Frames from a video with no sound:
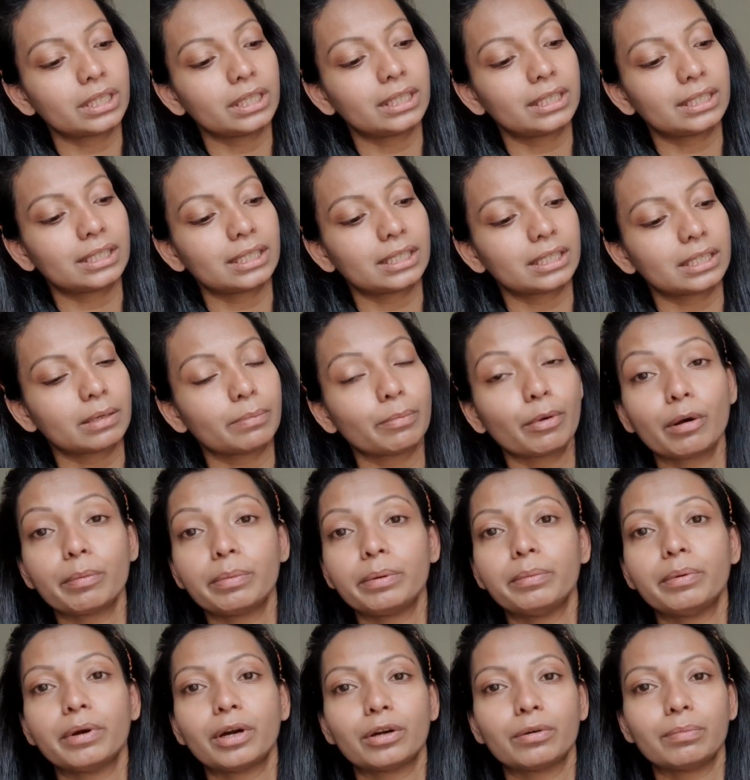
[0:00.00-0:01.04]
This is a
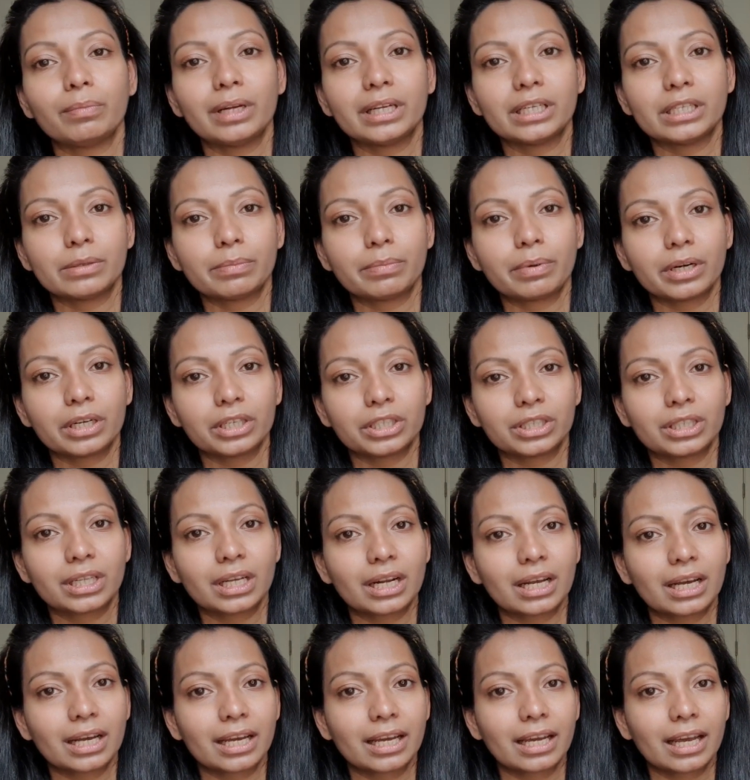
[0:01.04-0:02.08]
Bobbi Brown blender brush that
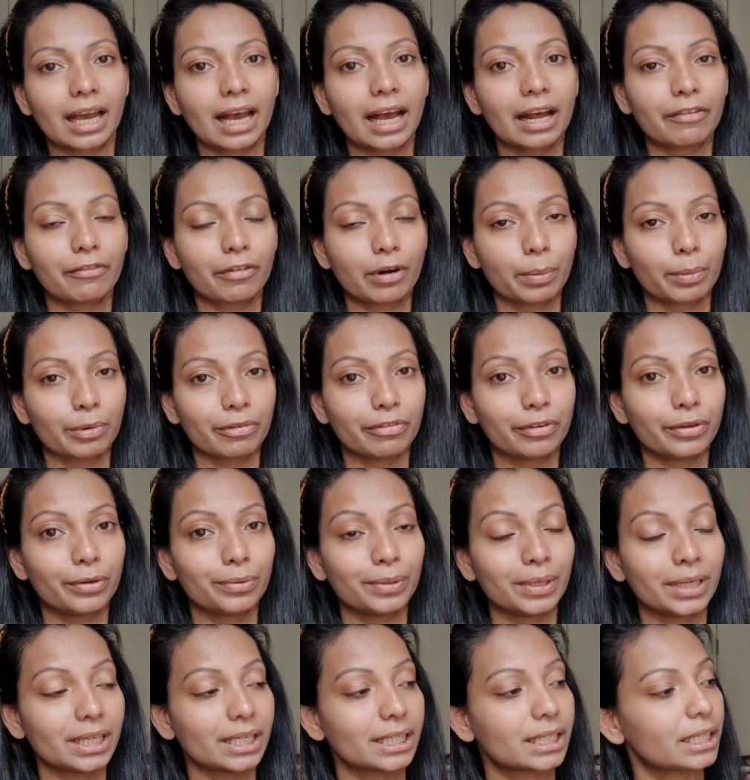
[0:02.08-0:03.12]
I had from a few
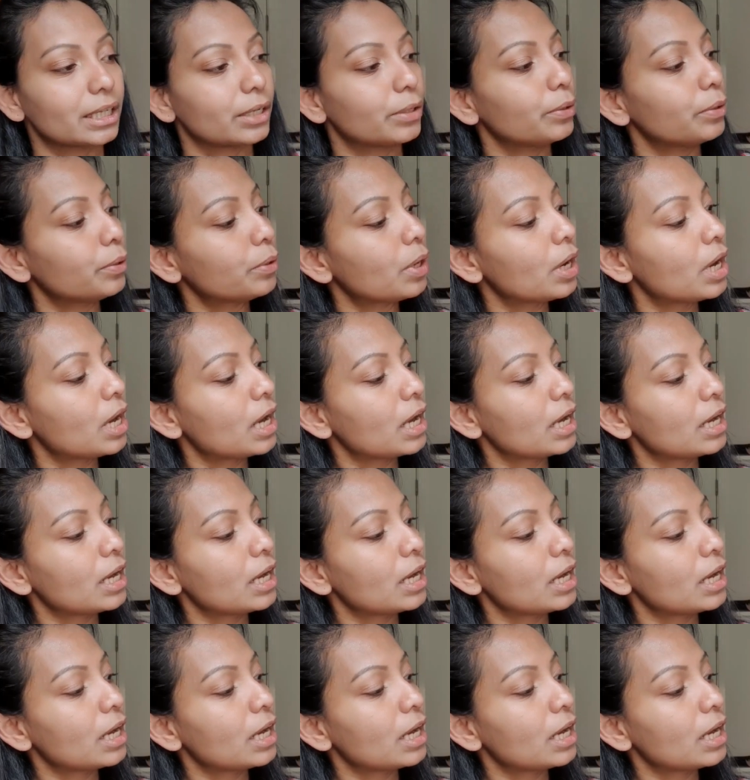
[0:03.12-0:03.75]
years ago.